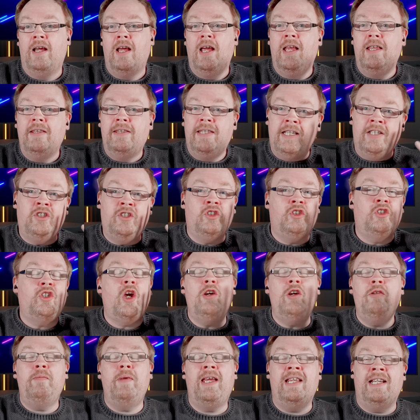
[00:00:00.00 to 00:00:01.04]

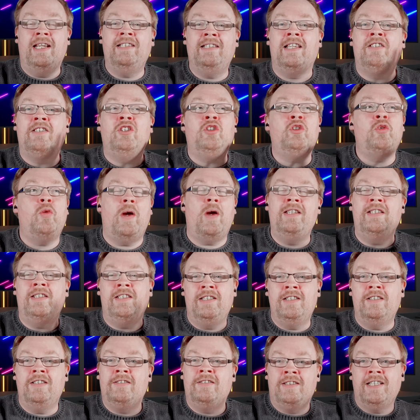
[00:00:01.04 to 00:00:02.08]
There's
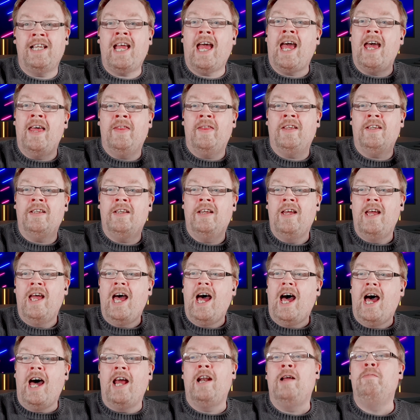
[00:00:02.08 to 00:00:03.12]
20 altogether.
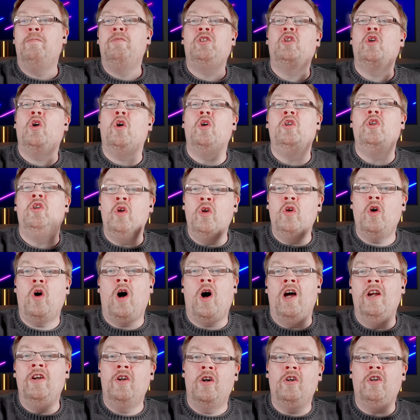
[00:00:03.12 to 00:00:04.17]
And I'm sure you are
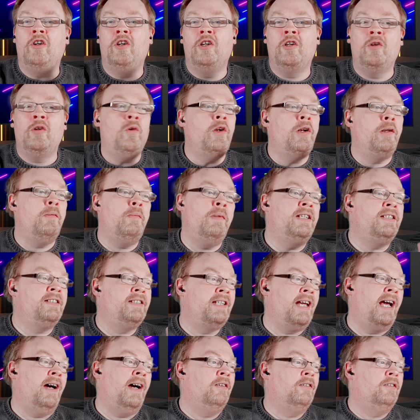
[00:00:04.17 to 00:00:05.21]
not going to want to miss
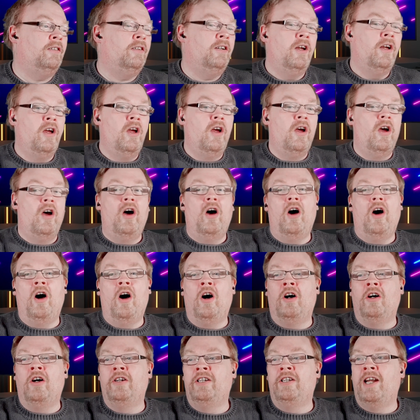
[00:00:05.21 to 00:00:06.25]
out
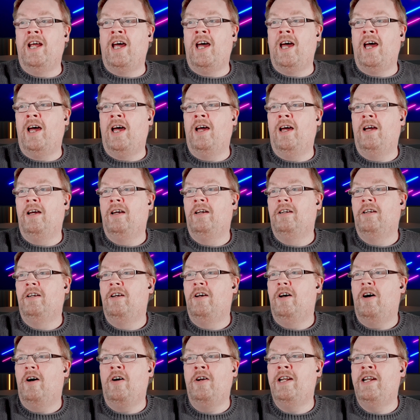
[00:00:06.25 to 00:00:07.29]
on
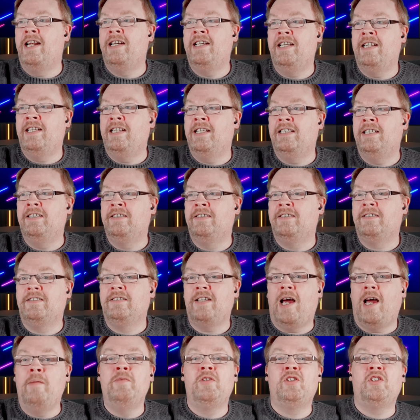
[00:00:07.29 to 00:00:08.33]
any of these.
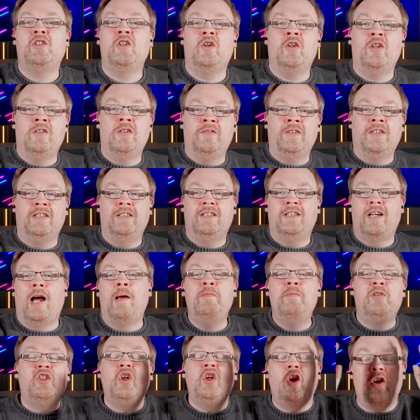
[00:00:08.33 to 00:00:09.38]
I'm sure of
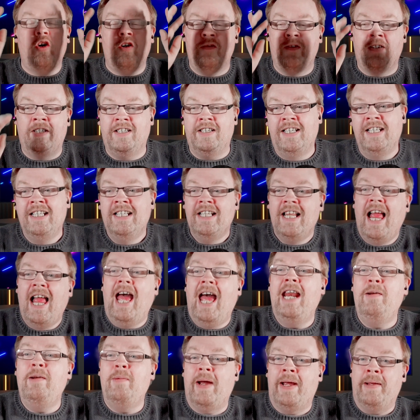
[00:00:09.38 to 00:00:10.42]
it.
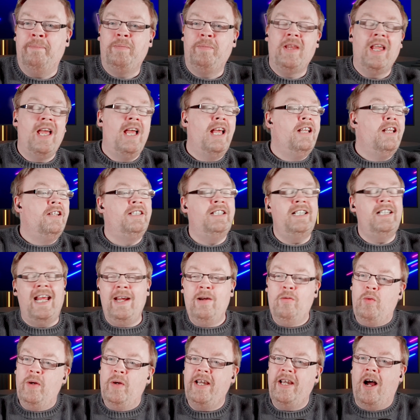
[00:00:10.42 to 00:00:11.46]
Anyway, today
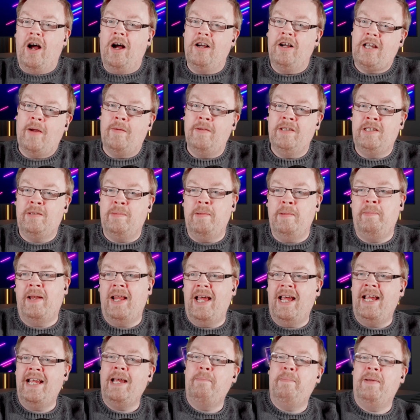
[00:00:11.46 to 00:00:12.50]
we are going to be
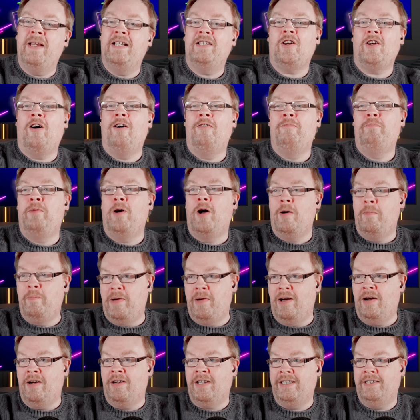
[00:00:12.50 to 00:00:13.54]
playing a bit of
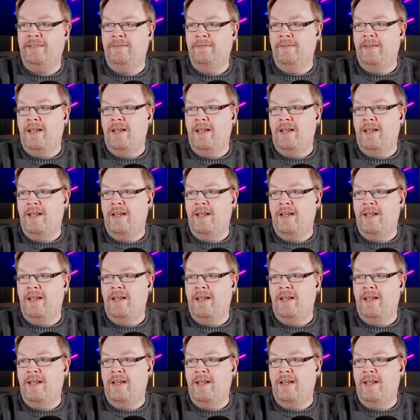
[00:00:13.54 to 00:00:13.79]
Popeye.